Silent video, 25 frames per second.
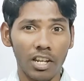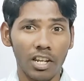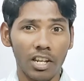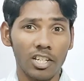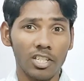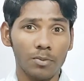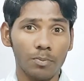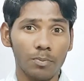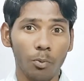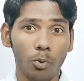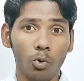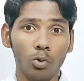
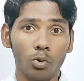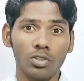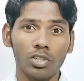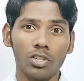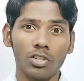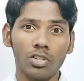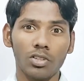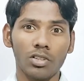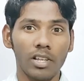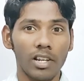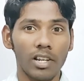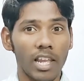exposure
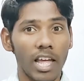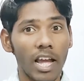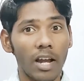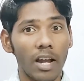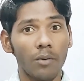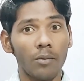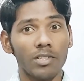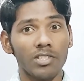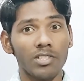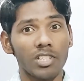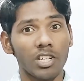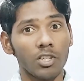to the
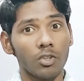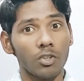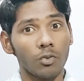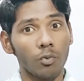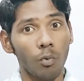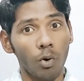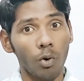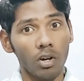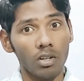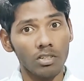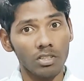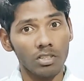language that you
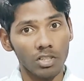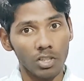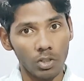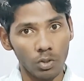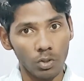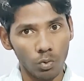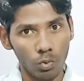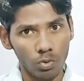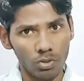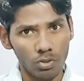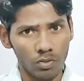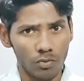want to
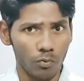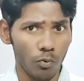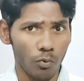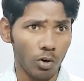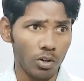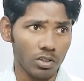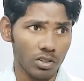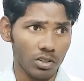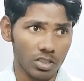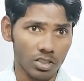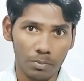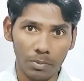use and want
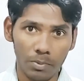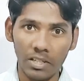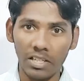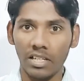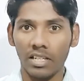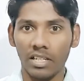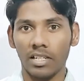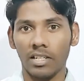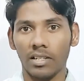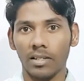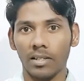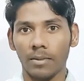to
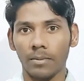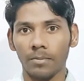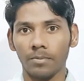speak.